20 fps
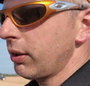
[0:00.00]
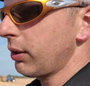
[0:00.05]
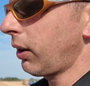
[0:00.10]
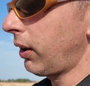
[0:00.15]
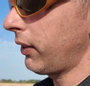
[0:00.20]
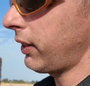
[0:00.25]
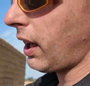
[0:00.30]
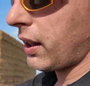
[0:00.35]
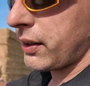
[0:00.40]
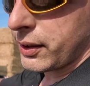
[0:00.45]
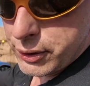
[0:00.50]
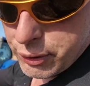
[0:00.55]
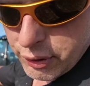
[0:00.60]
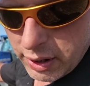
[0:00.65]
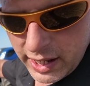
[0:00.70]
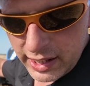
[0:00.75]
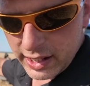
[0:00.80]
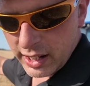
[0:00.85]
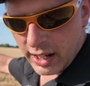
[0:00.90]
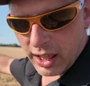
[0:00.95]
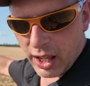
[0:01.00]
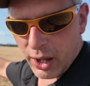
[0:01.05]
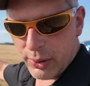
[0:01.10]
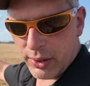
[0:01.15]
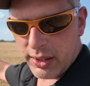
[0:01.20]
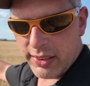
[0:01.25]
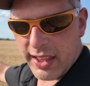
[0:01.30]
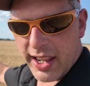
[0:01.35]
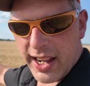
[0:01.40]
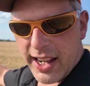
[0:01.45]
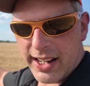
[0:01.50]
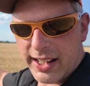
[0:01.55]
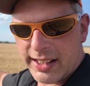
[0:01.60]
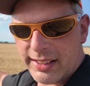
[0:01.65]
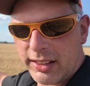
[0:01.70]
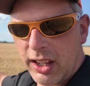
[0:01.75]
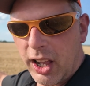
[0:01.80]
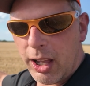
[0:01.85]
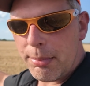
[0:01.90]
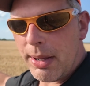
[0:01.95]
We've got the other trailer loaded there to
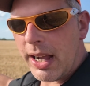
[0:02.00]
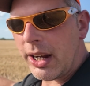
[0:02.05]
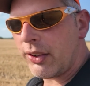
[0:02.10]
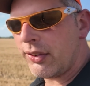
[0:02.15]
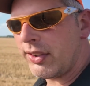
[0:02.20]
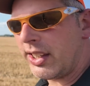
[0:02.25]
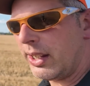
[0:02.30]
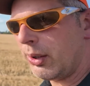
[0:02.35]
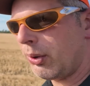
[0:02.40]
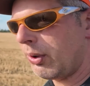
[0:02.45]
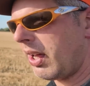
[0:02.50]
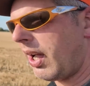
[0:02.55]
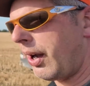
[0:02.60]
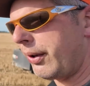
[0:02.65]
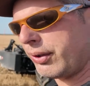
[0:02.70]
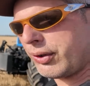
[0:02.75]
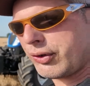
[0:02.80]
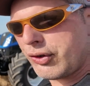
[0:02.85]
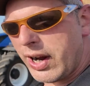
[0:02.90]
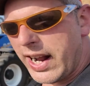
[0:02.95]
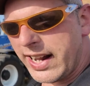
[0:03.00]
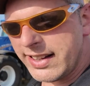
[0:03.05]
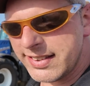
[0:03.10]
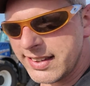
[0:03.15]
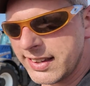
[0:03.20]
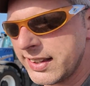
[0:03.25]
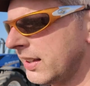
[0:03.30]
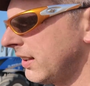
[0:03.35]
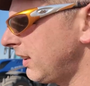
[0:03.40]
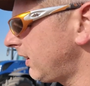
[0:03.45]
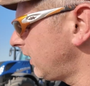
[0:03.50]
go back on the little loader tractor.